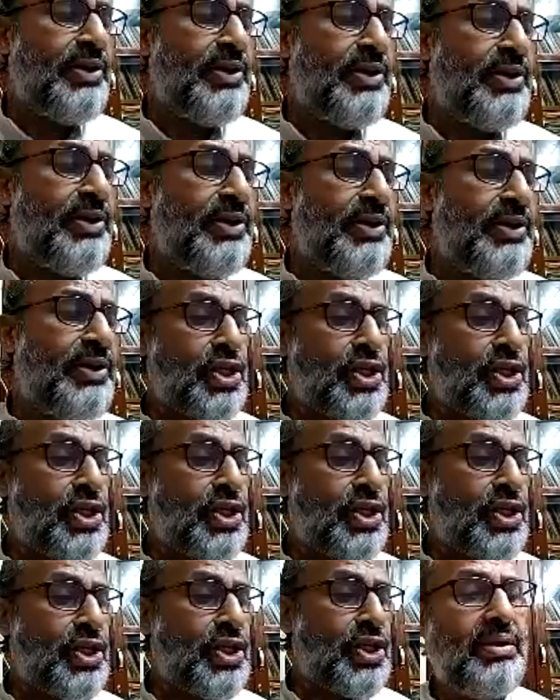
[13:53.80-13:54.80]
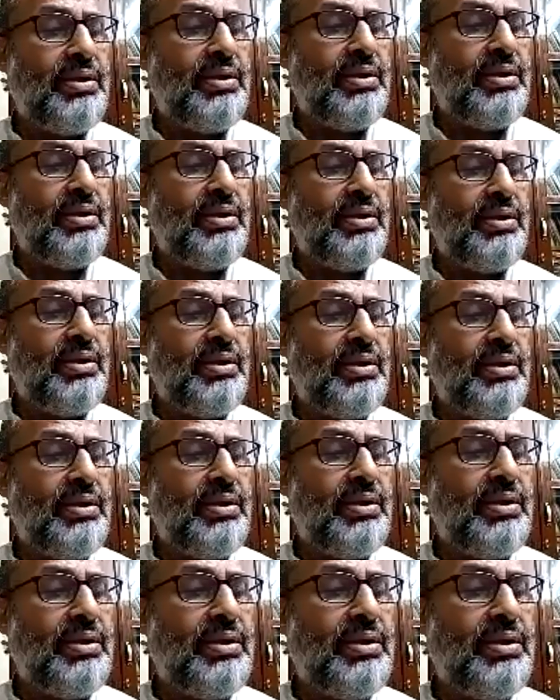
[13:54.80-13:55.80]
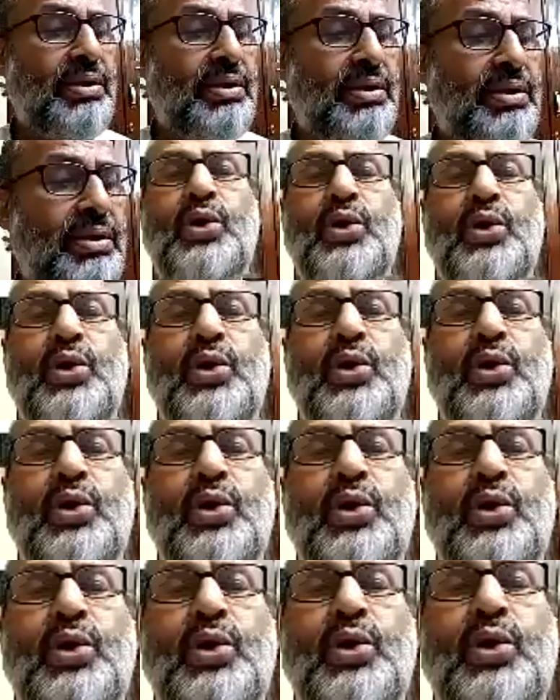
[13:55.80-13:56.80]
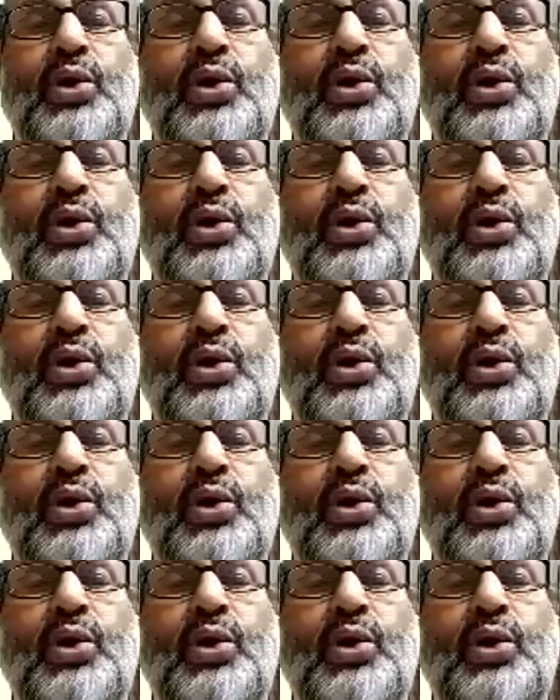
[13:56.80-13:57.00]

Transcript: And to his great shock, he saw what